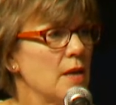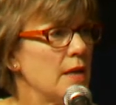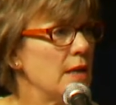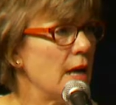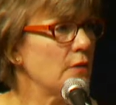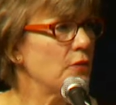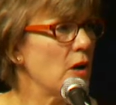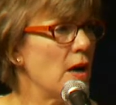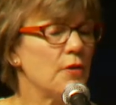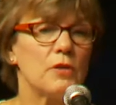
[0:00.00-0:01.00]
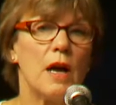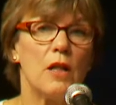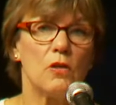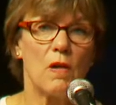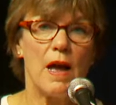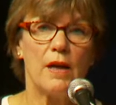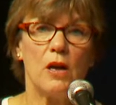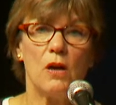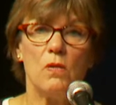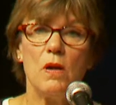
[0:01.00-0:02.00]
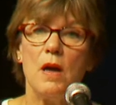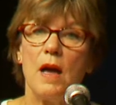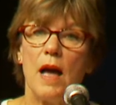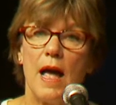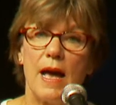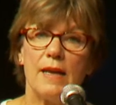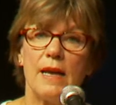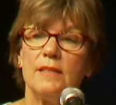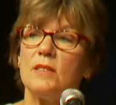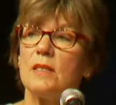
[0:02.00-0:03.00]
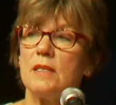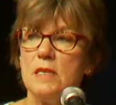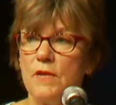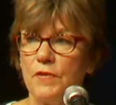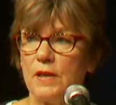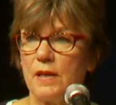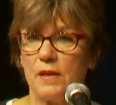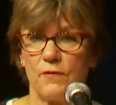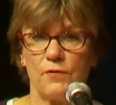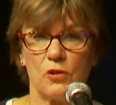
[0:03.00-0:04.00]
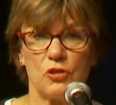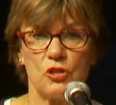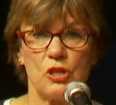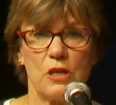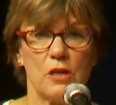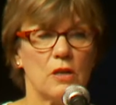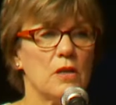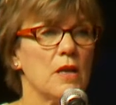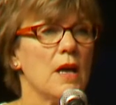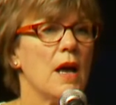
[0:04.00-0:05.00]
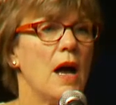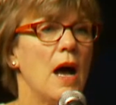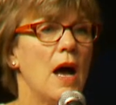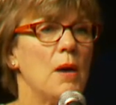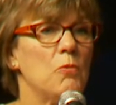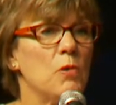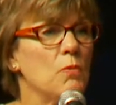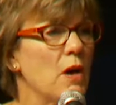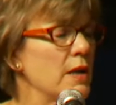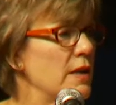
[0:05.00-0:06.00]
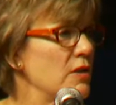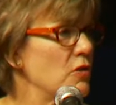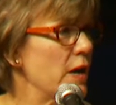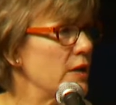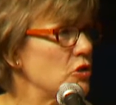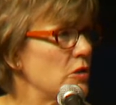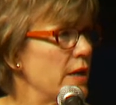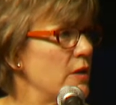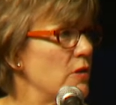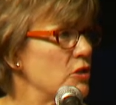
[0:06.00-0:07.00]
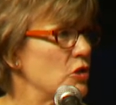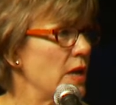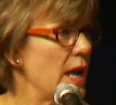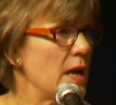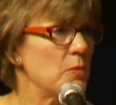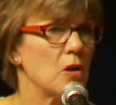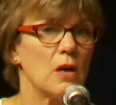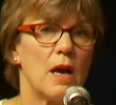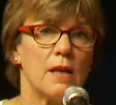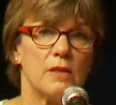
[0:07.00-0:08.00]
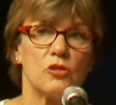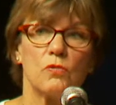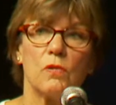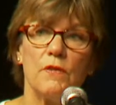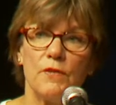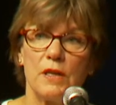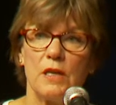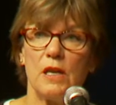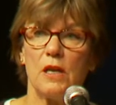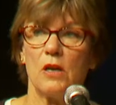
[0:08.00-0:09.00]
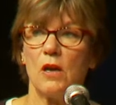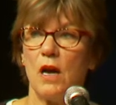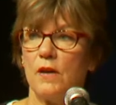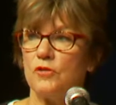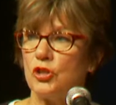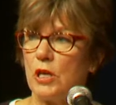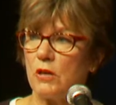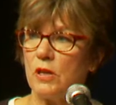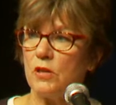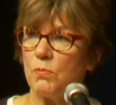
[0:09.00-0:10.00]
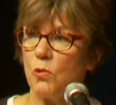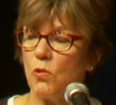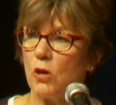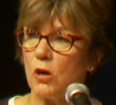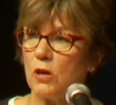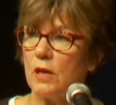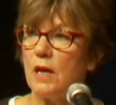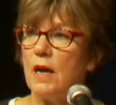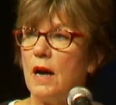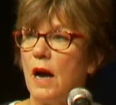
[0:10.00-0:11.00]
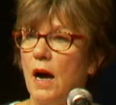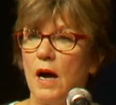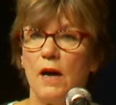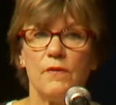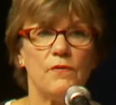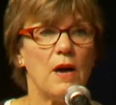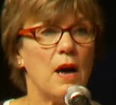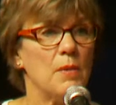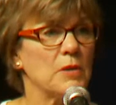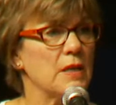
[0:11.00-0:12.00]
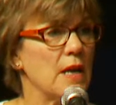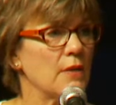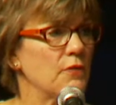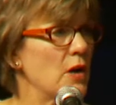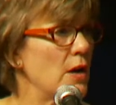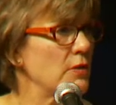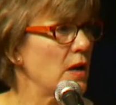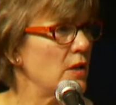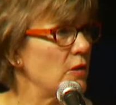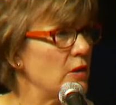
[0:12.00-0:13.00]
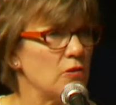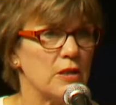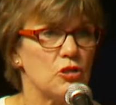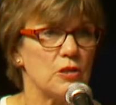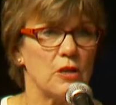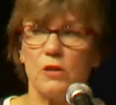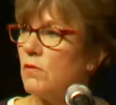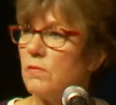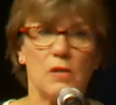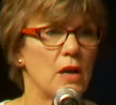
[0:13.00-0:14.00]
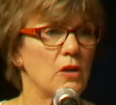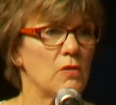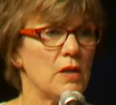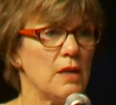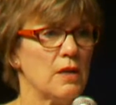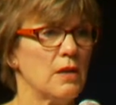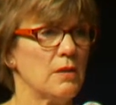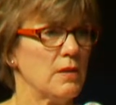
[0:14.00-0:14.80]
Connect for Health Colorado had a significant first year. We want to congratulate Gretchen Hammer on a terrific year of chairing the board of Connect for Health Colorado. Gretchen, are you here?